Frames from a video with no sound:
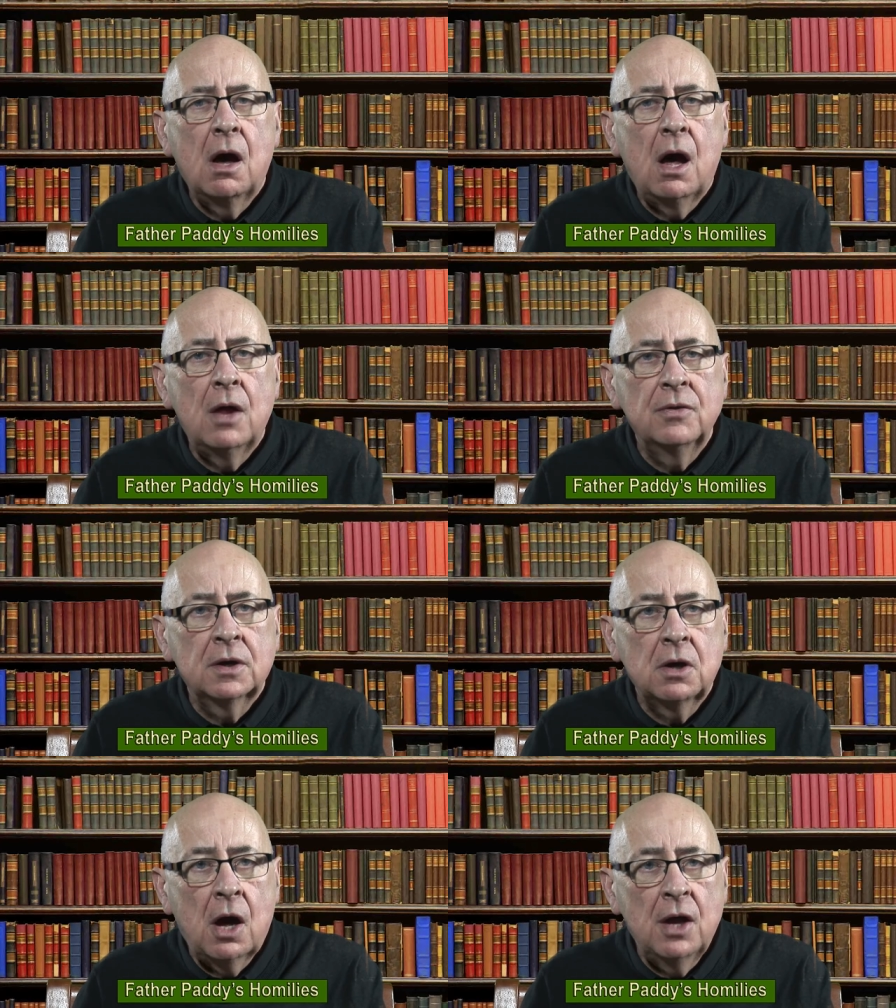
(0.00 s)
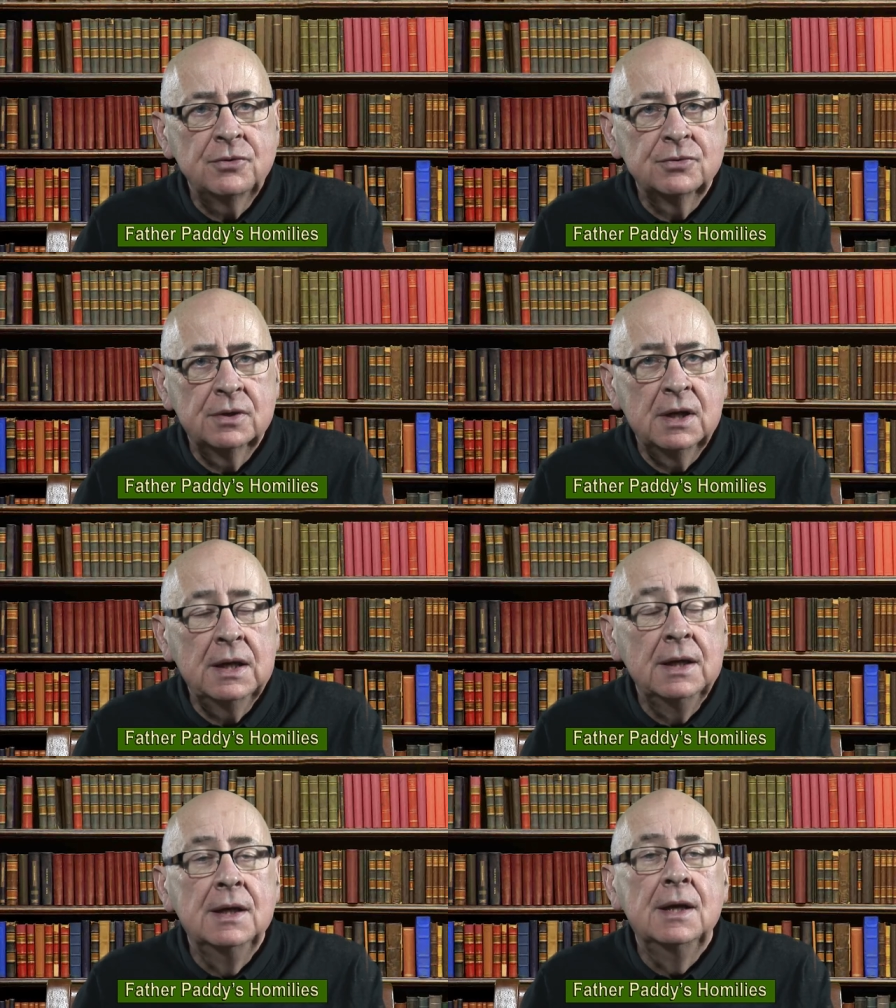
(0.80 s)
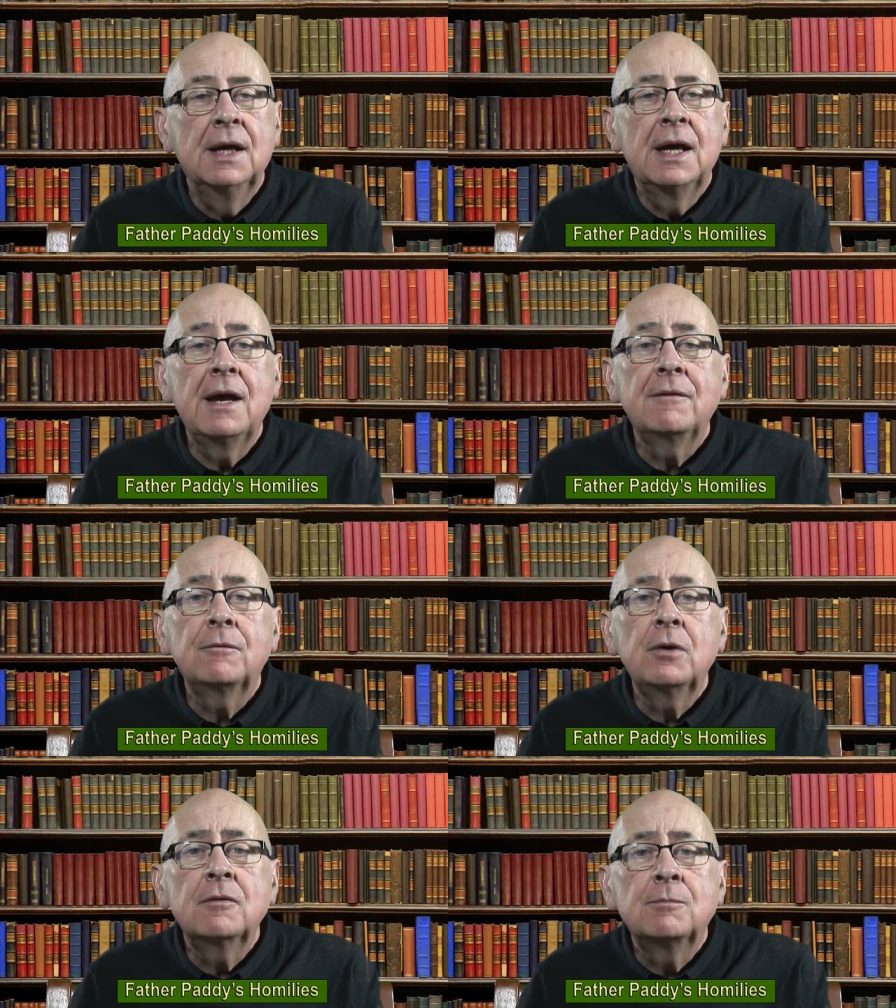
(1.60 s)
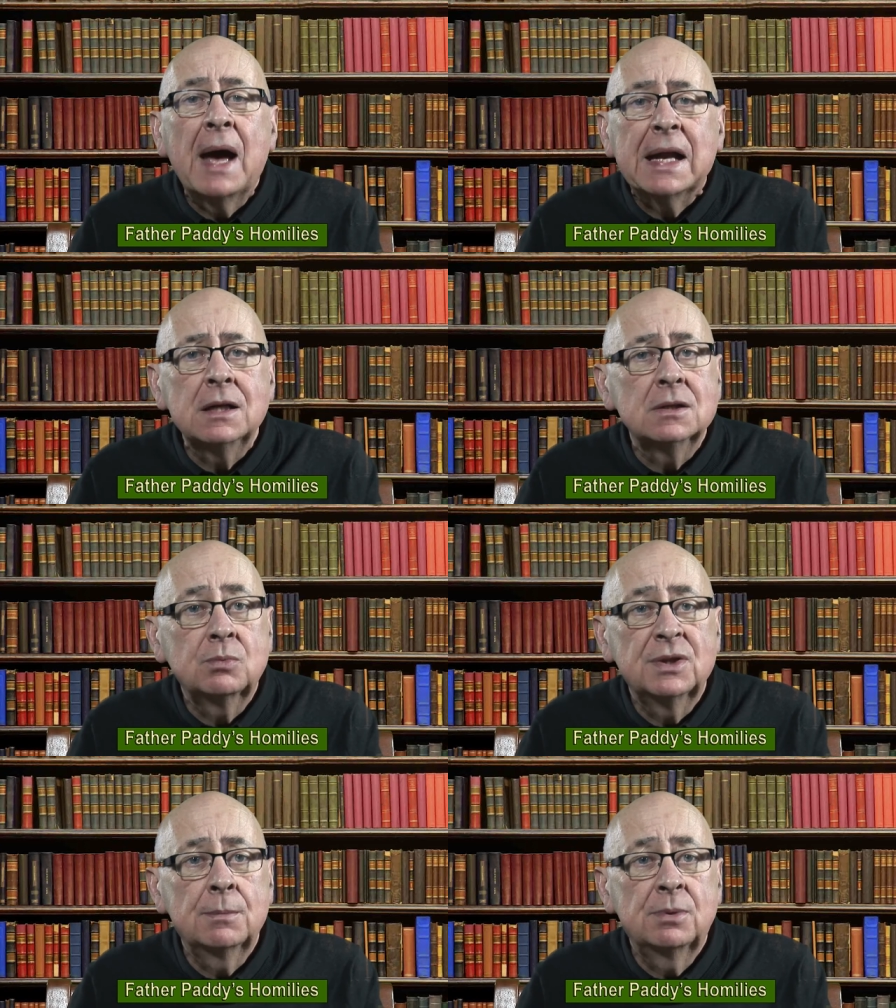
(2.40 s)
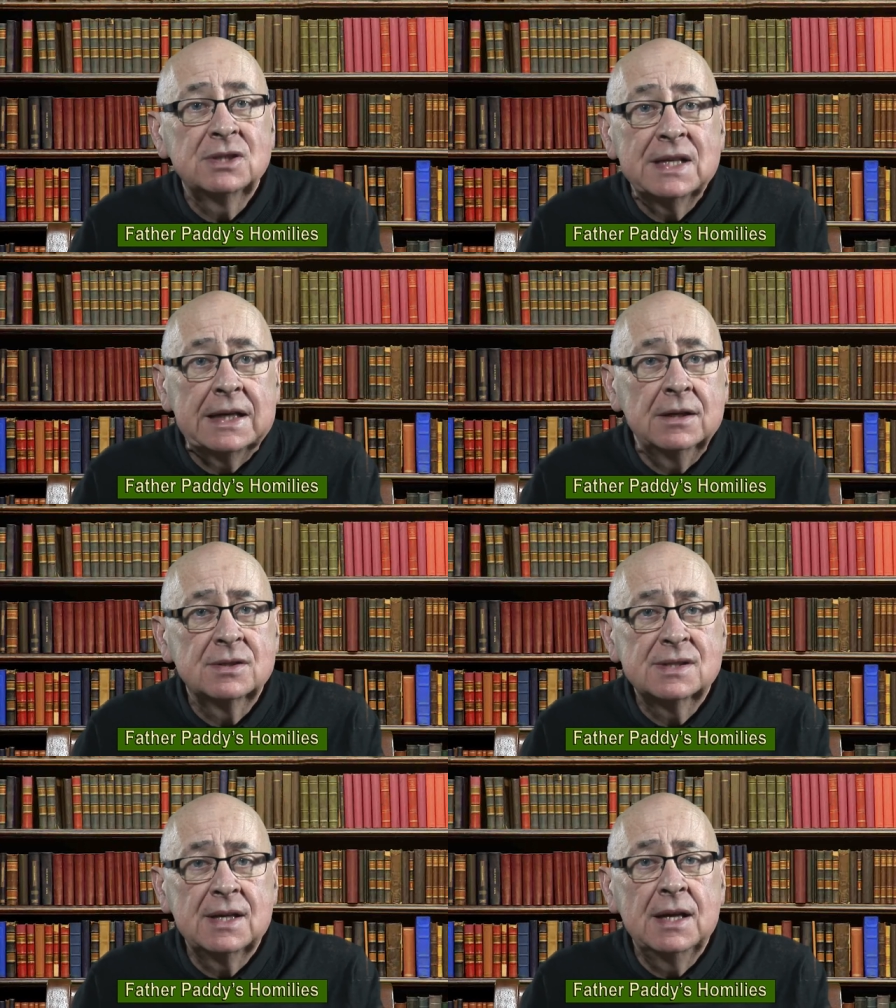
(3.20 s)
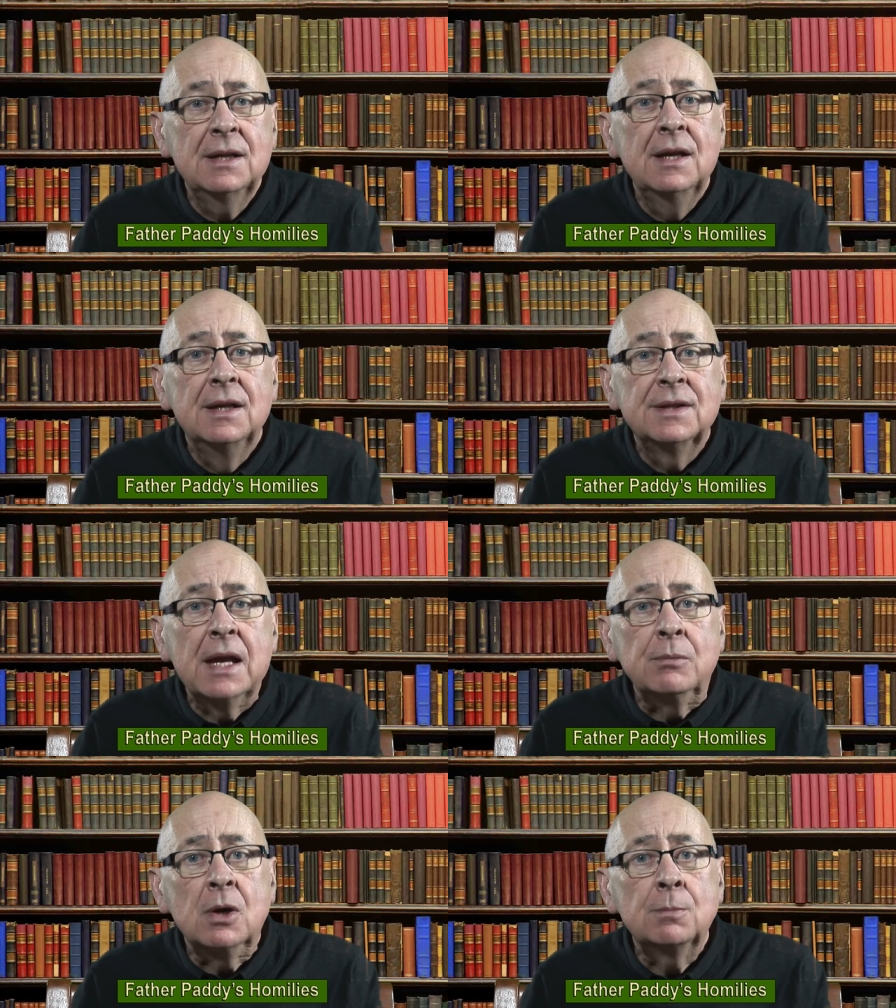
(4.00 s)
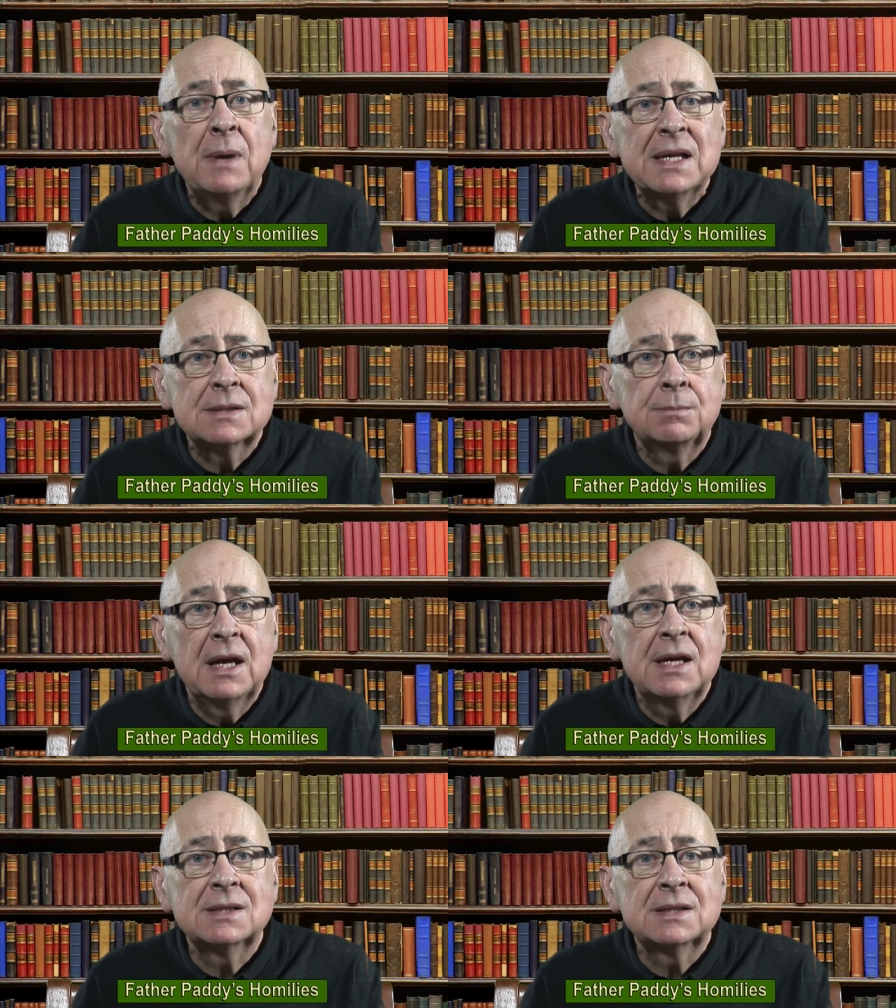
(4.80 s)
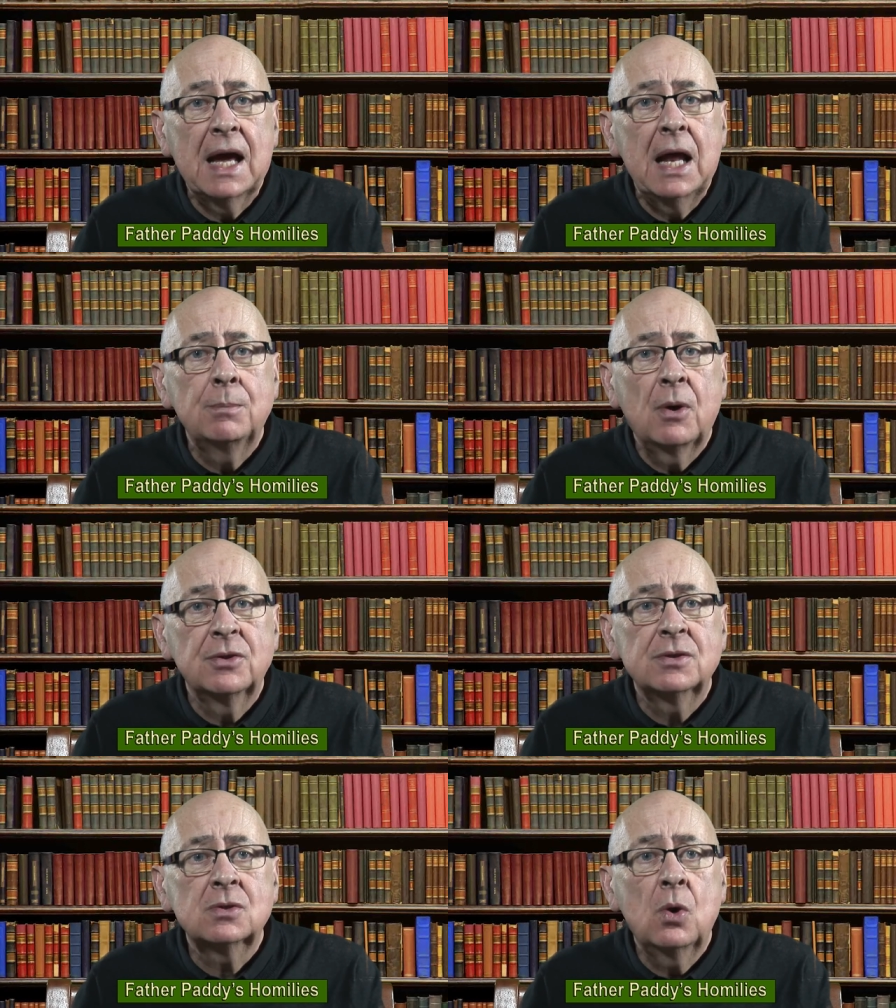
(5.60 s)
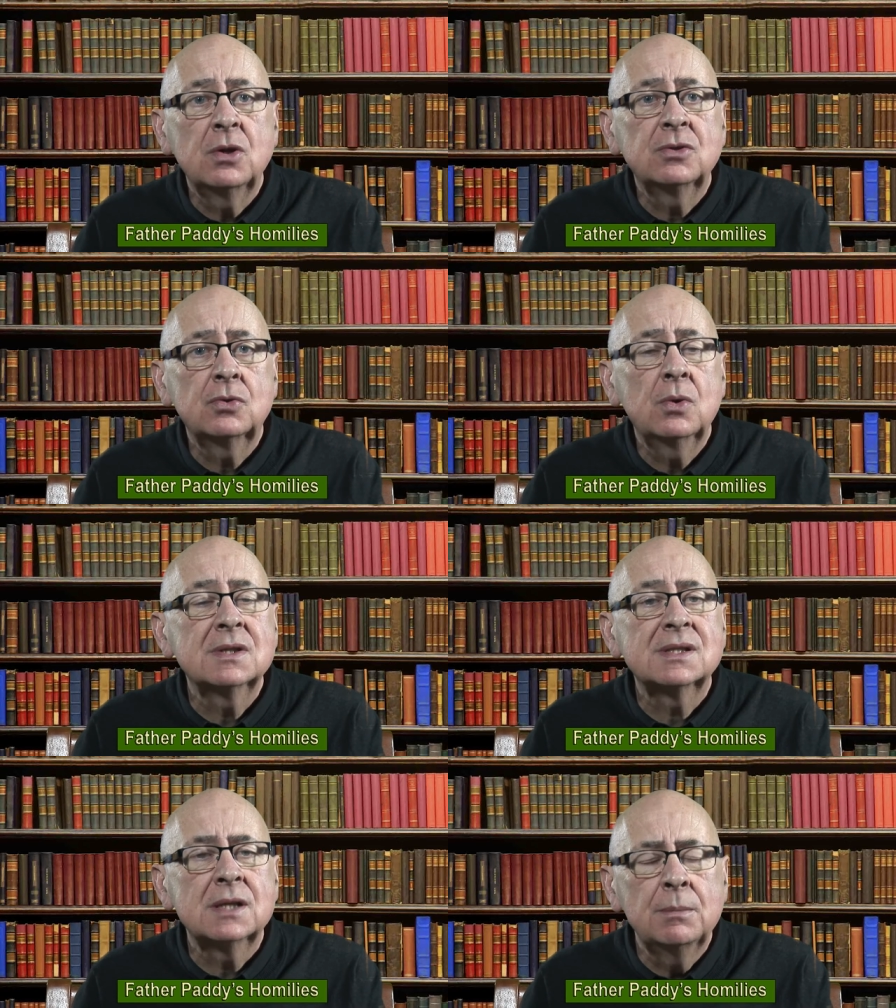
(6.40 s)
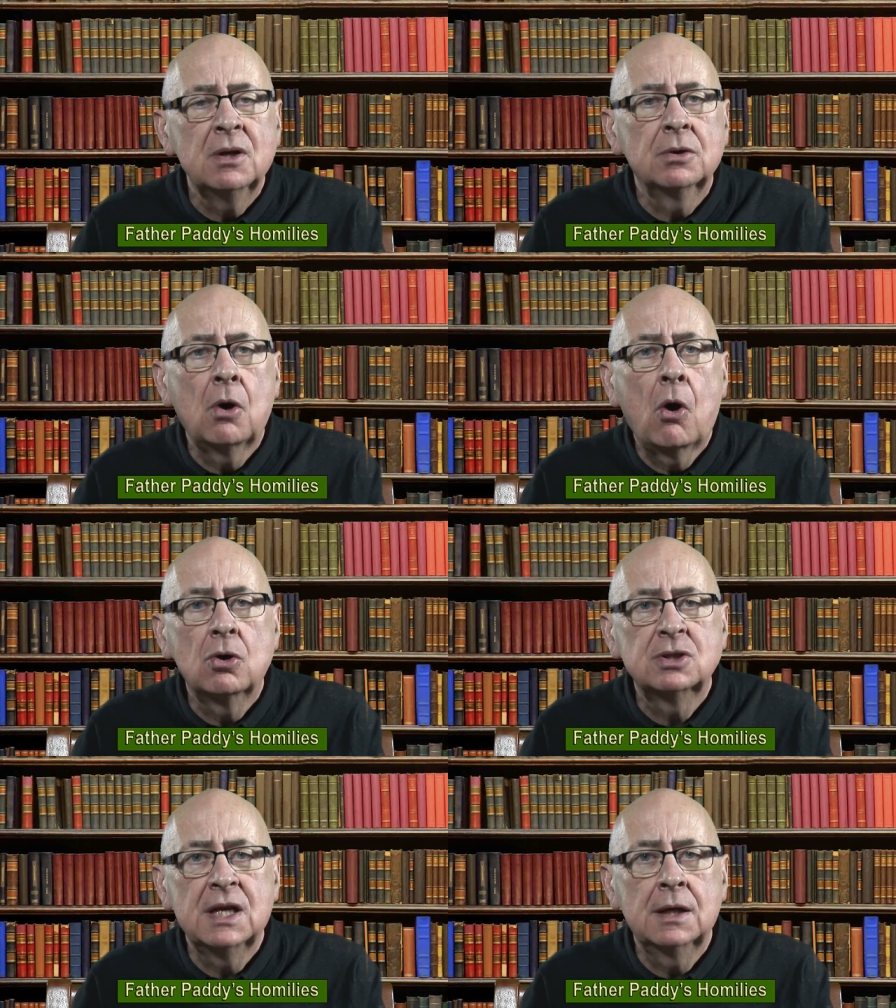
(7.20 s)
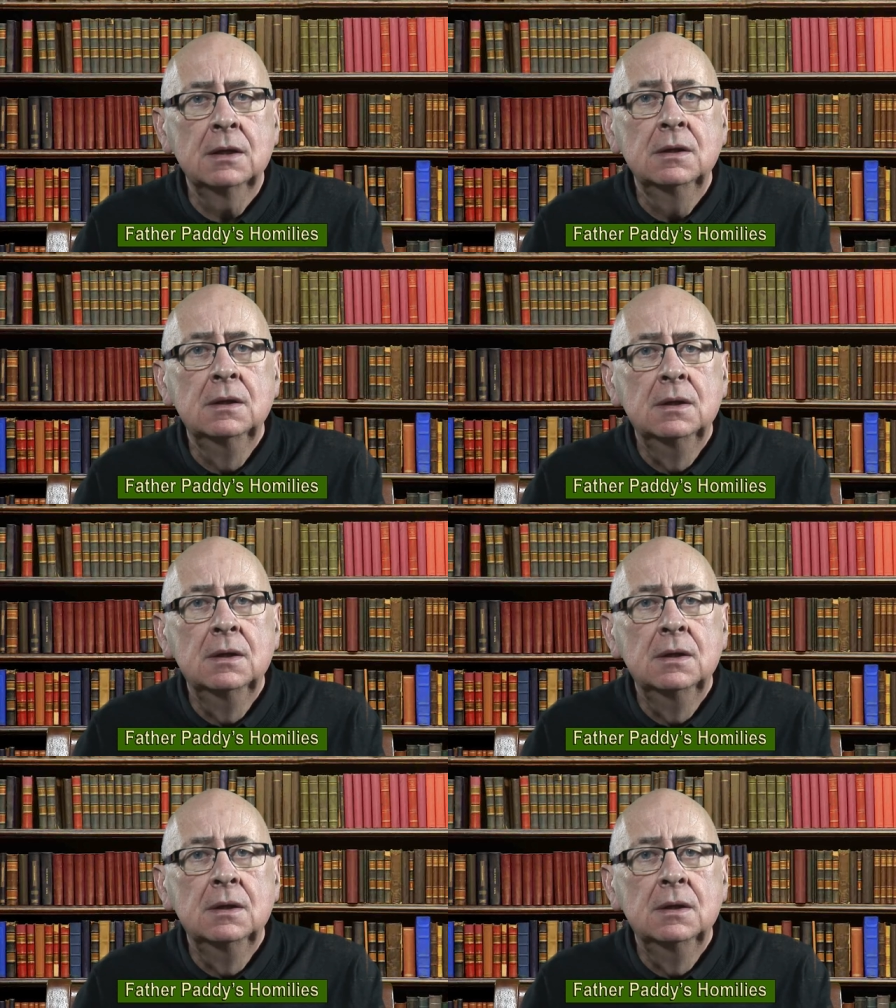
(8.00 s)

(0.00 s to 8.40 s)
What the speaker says: On the contrary, if we've battled with a particular sin, then we're best placed to help others going through a similar ordeal.